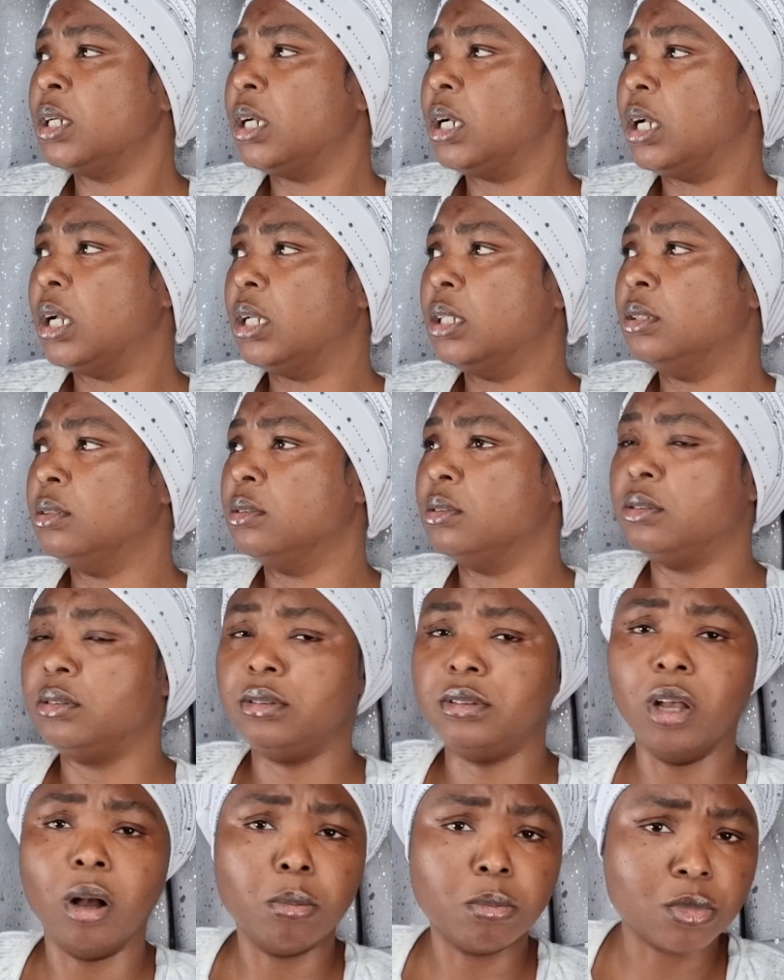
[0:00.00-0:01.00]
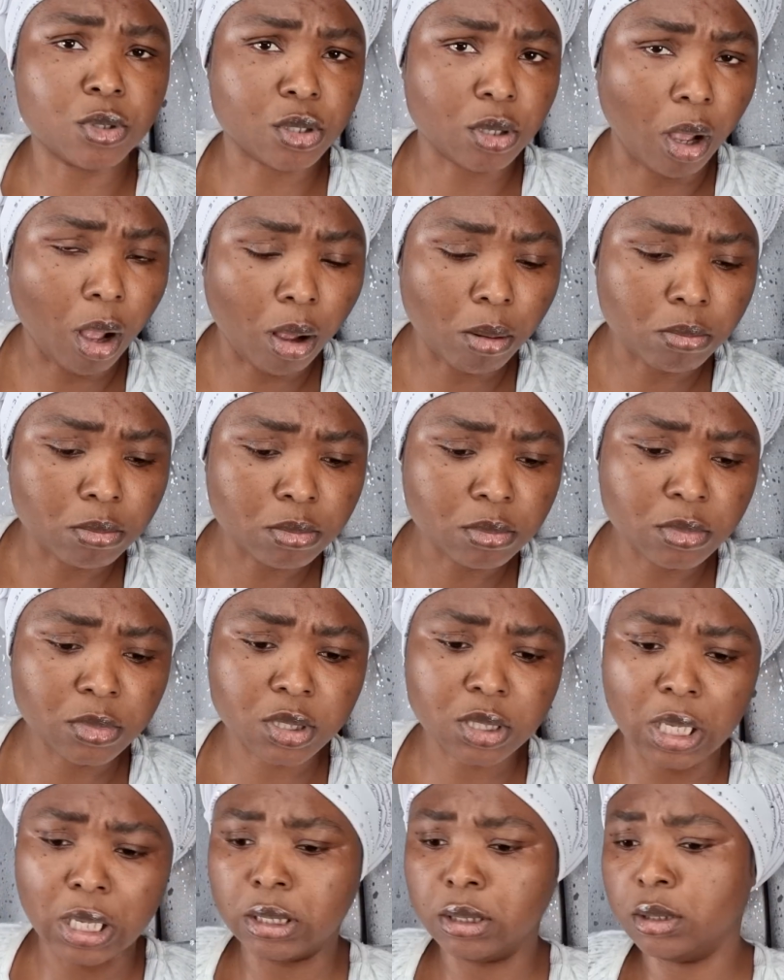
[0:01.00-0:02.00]
and
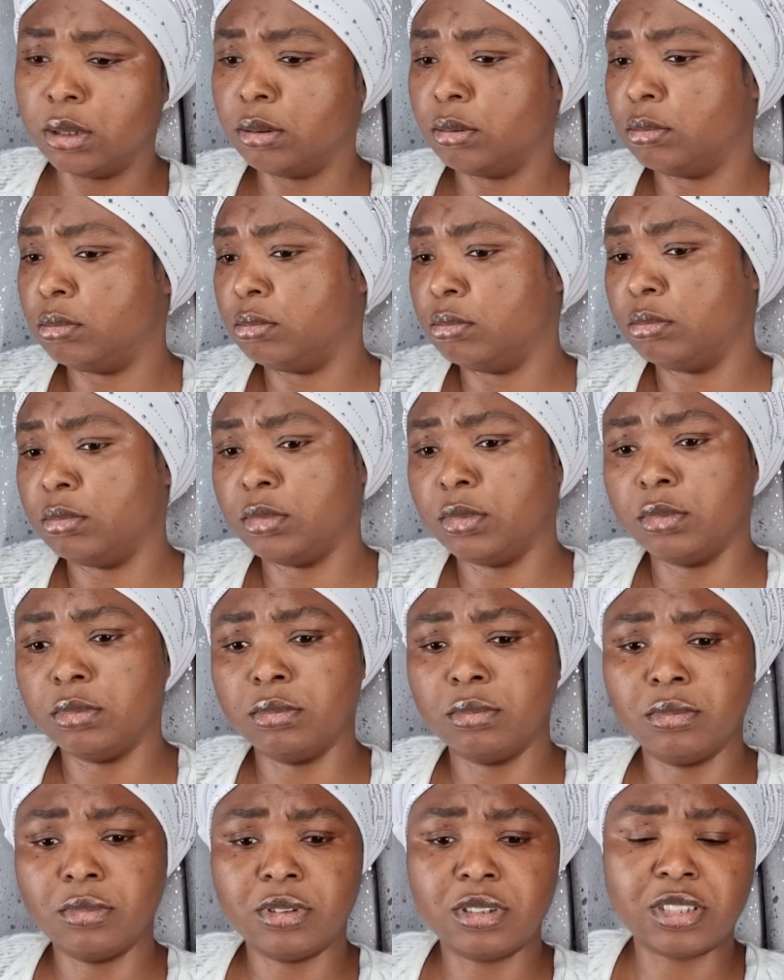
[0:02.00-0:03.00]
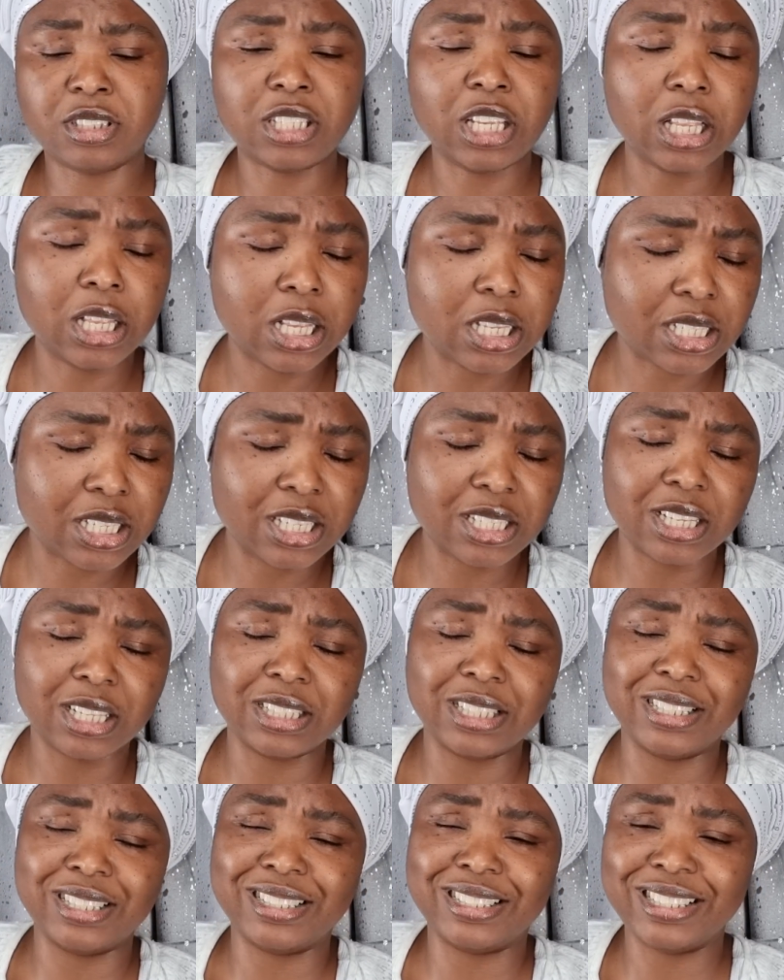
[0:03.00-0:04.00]
zomzoms and sicknesses
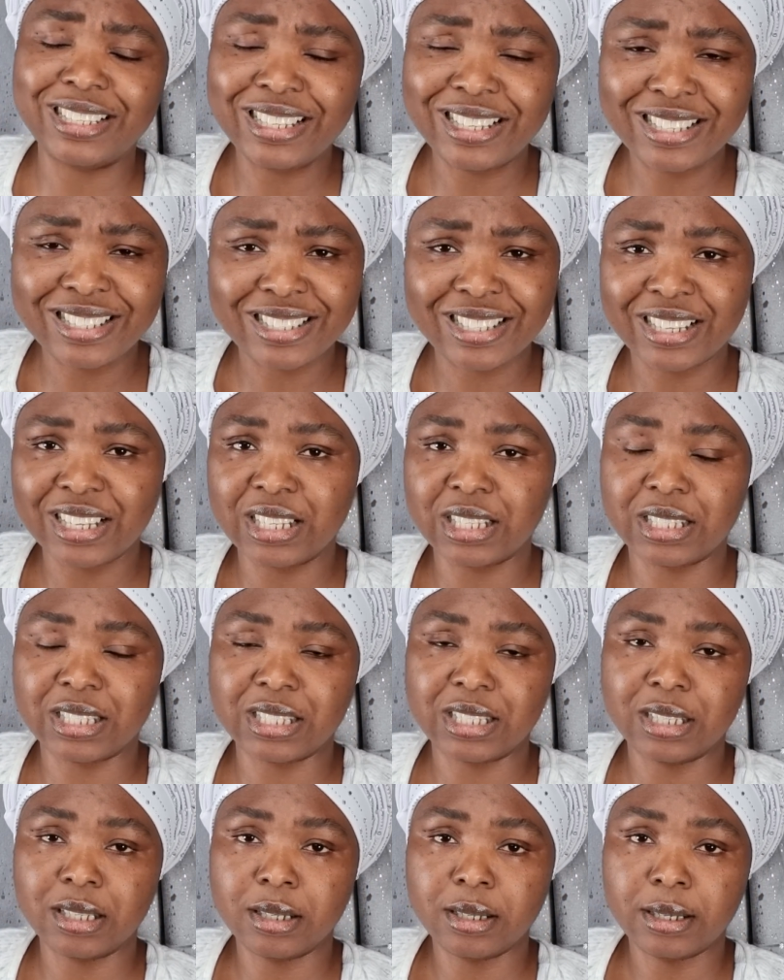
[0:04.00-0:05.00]
and diseases